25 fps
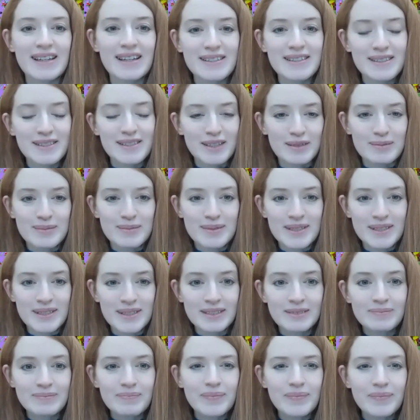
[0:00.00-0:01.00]

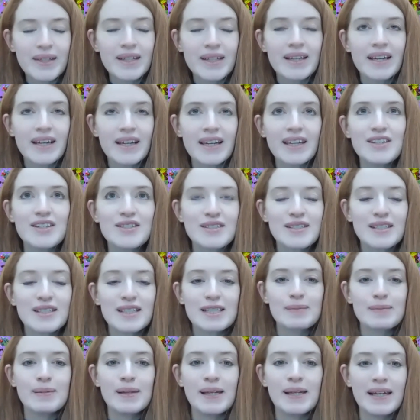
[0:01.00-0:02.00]
sculpture. Can you just
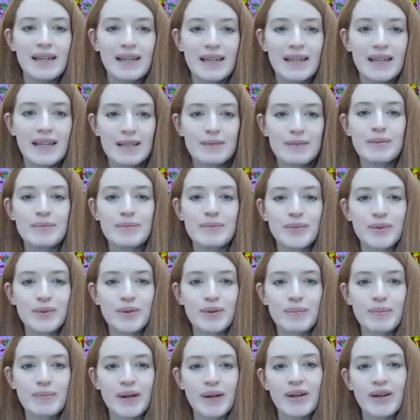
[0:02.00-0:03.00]
explain a little bit more
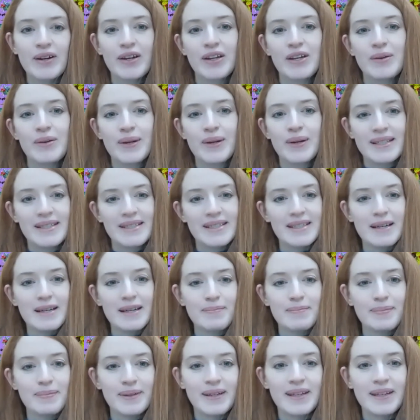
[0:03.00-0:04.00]
about how you ended
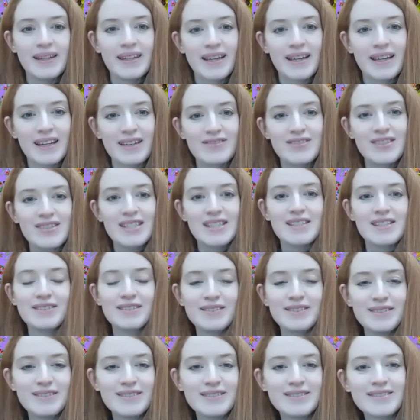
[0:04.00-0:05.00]
up in the kind of
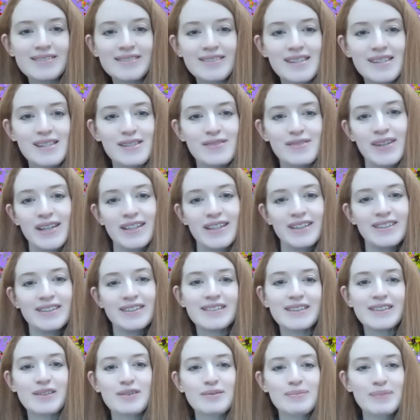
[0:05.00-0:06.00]
digital sphere?
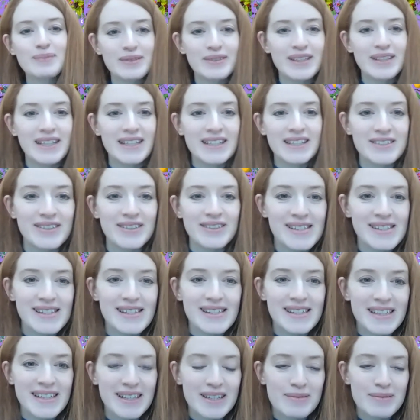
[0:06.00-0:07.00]
That would be really
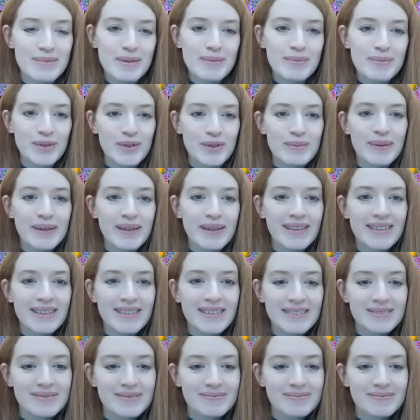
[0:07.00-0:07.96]
interesting to hear a bit more about that.